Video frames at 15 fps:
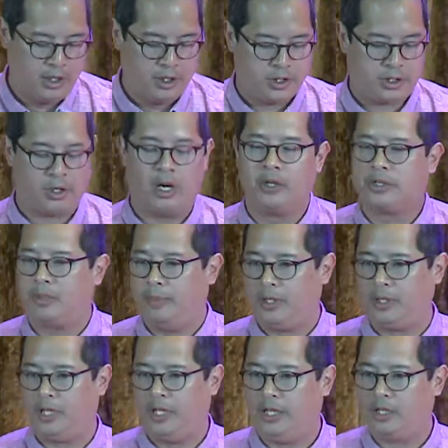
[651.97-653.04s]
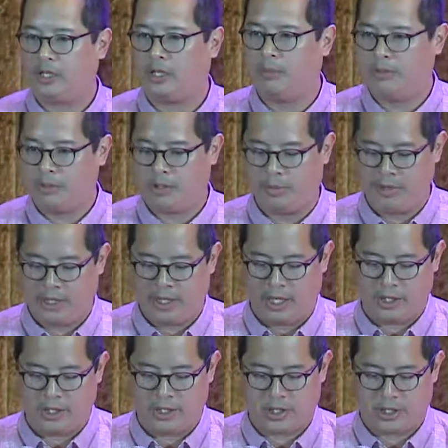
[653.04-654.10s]
So ultimately,
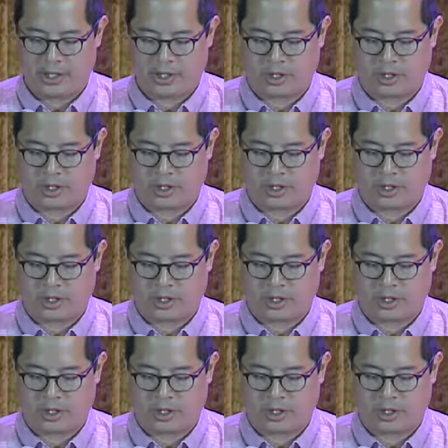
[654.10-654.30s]
communications is like